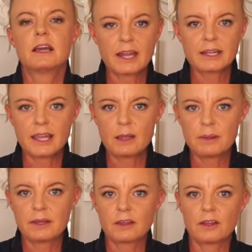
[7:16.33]
and
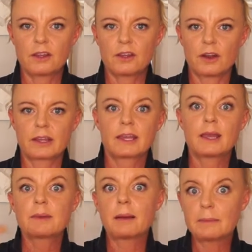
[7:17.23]

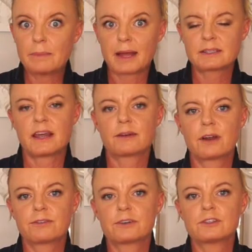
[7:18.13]
keep coming back to that
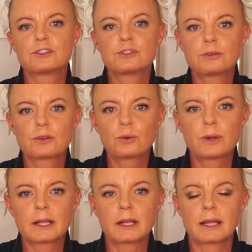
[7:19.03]
reference
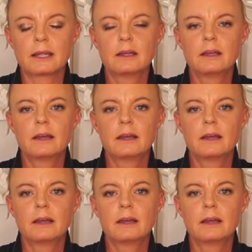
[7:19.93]
quickly,